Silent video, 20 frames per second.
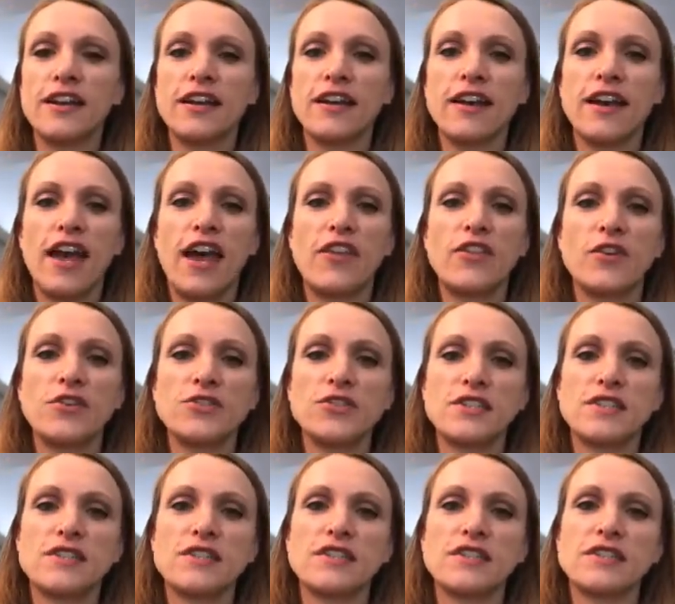And there's
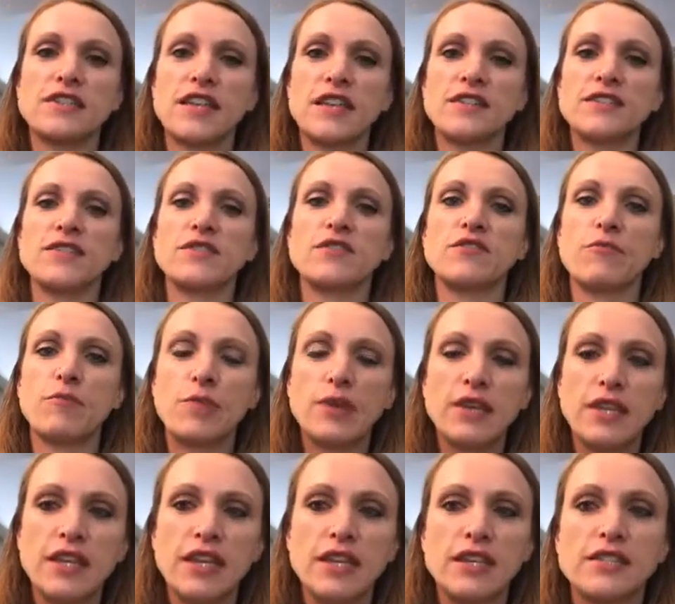just this sense of
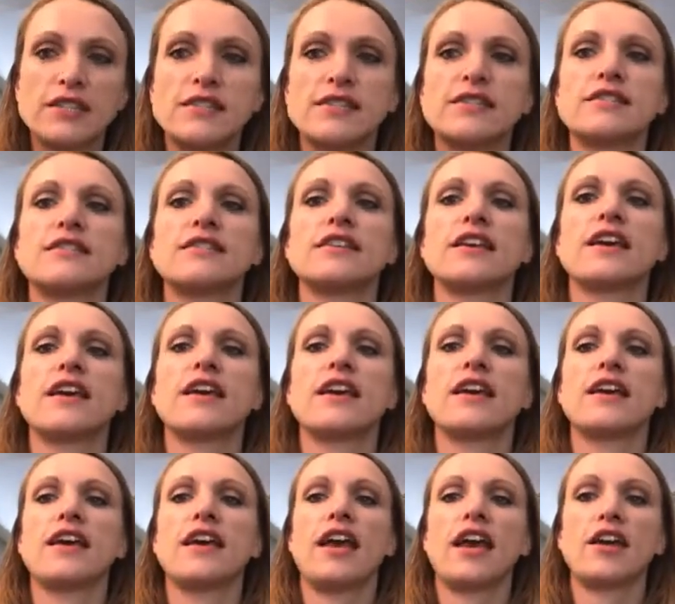peace
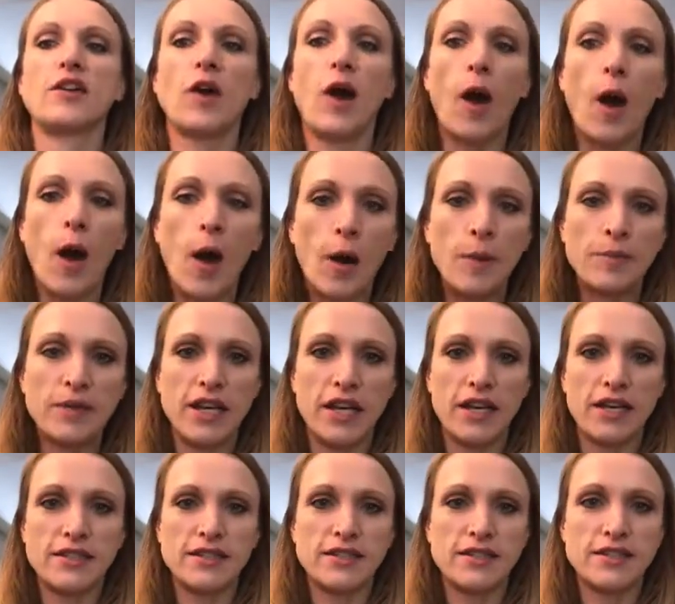and
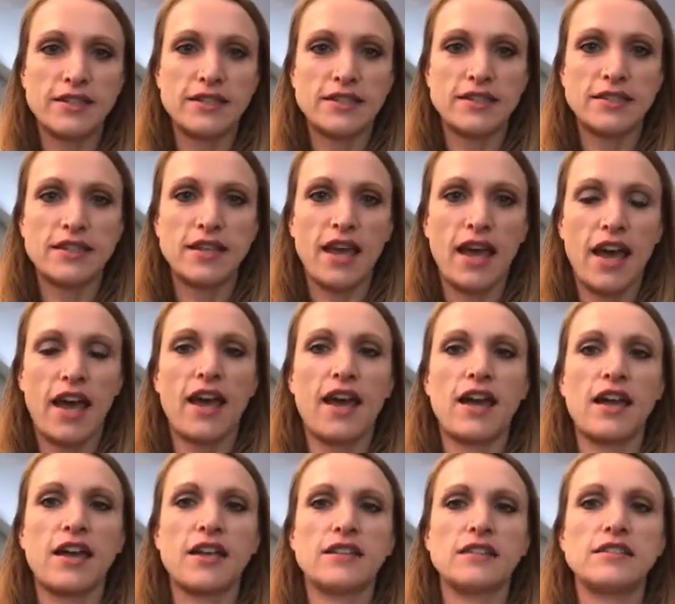calmness.
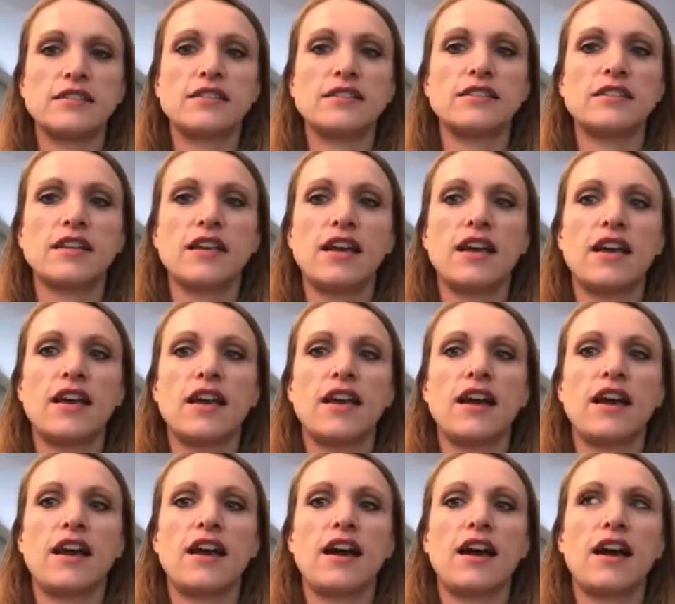And
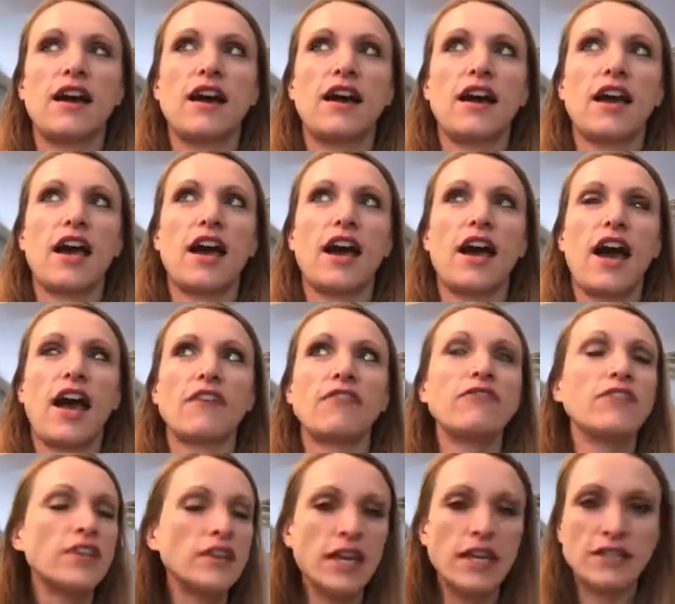I
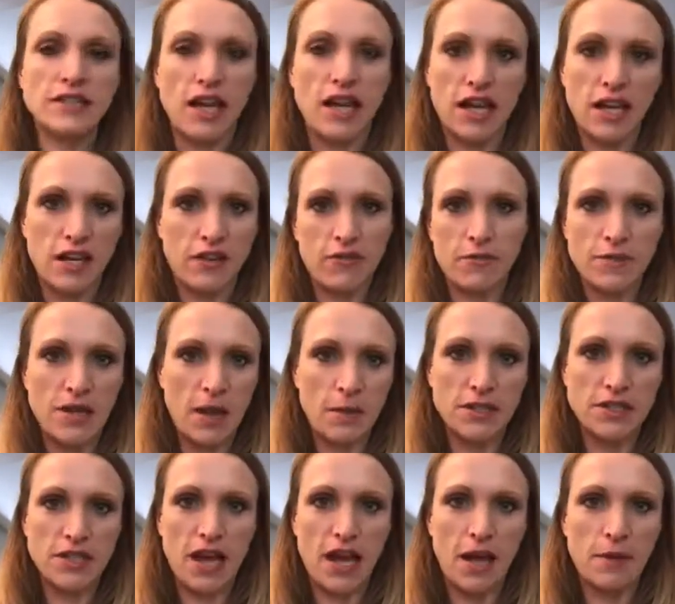feel anxiety from time
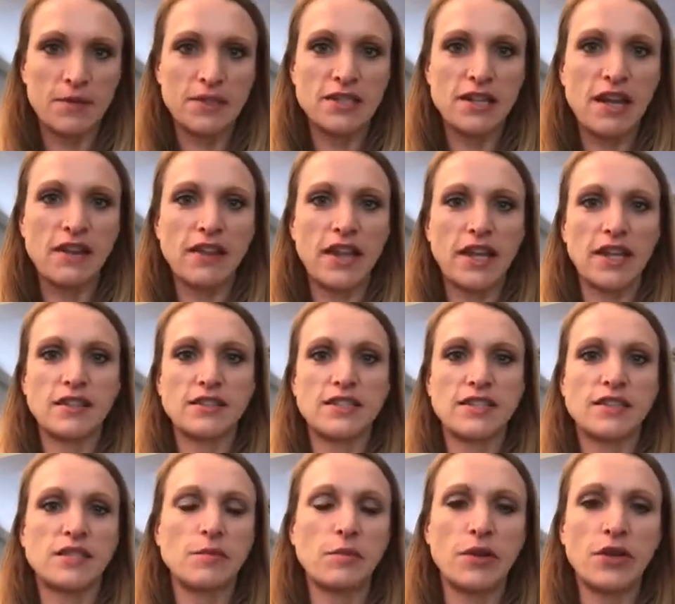to time. It's not like it
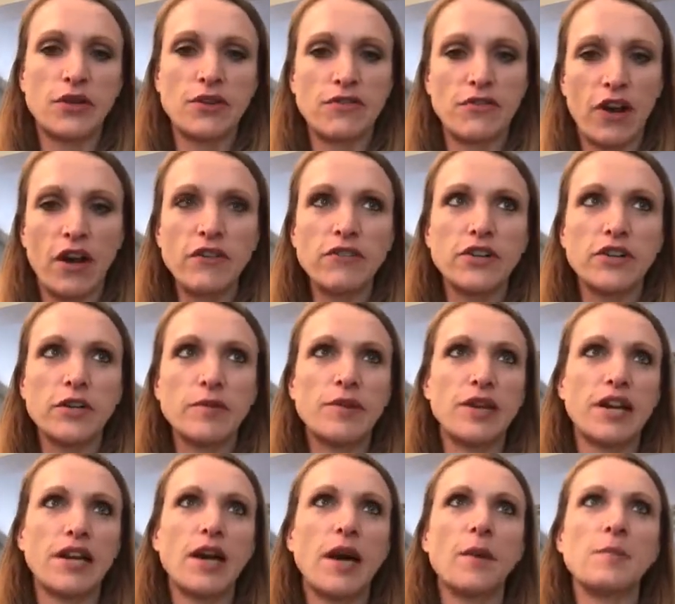disappeared forever, but
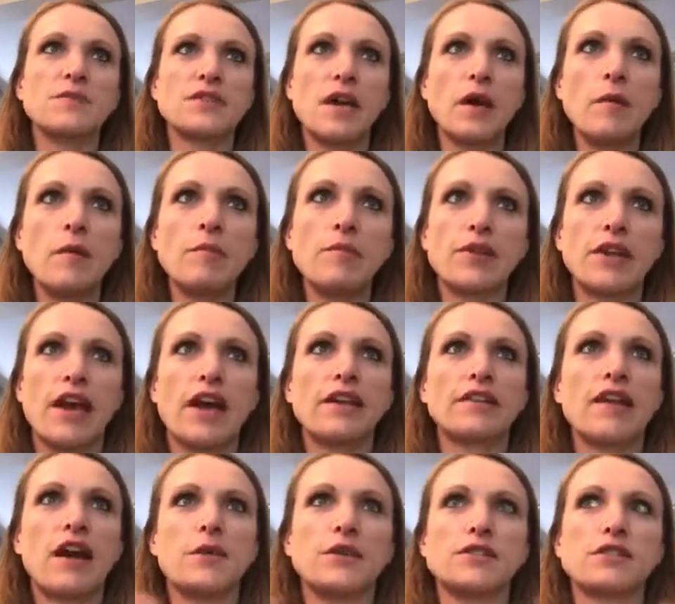it comes up and I
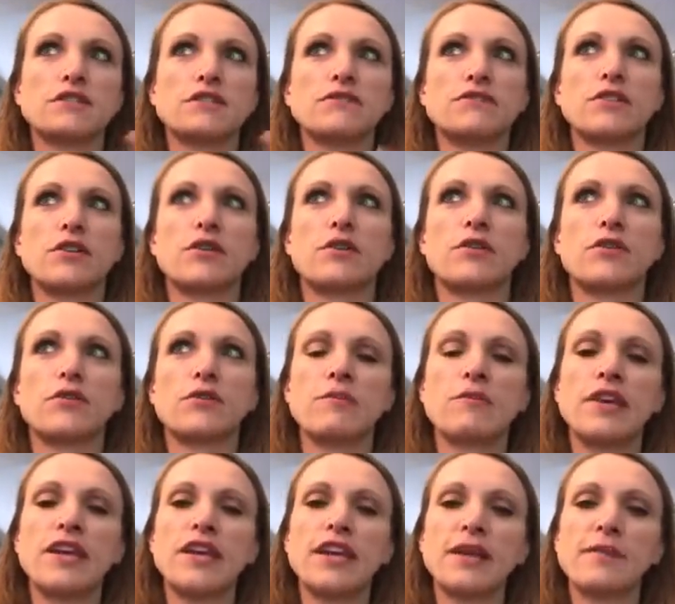allow it to flow through
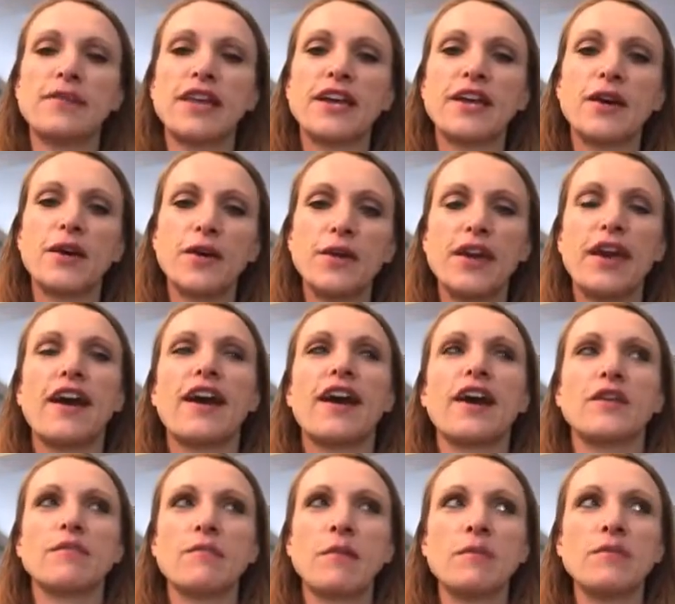me. And I'm like, oh yeah, I
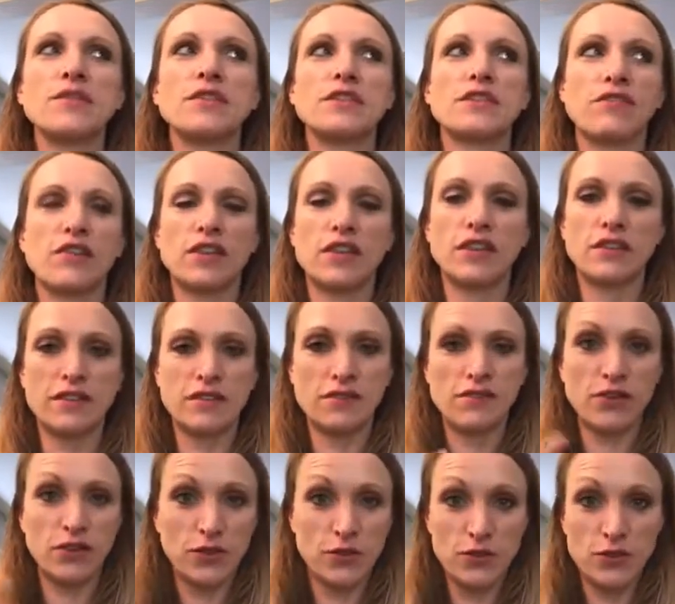remember this feeling. This
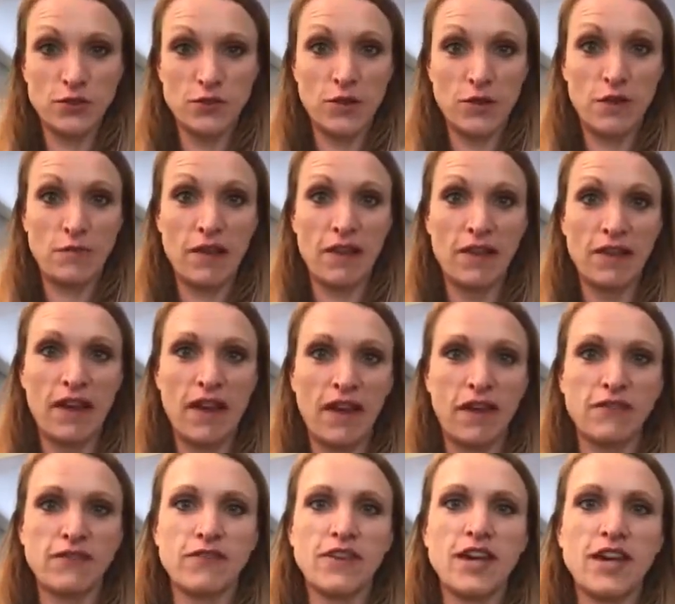feeling used to run my
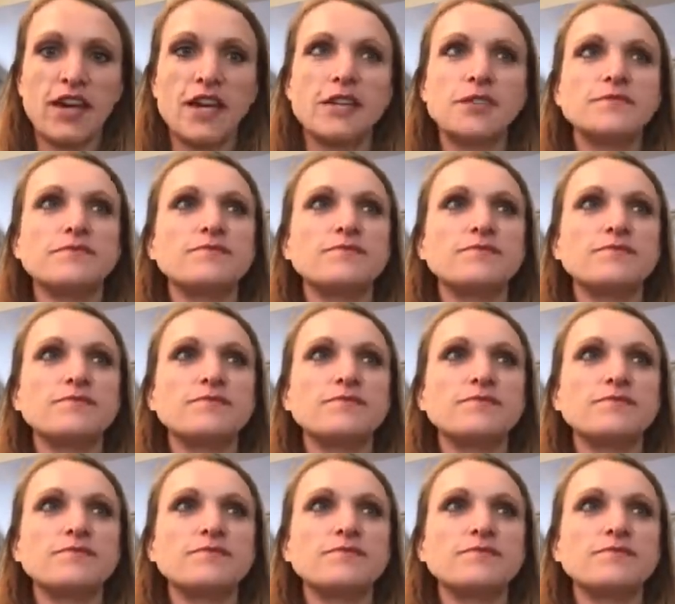life.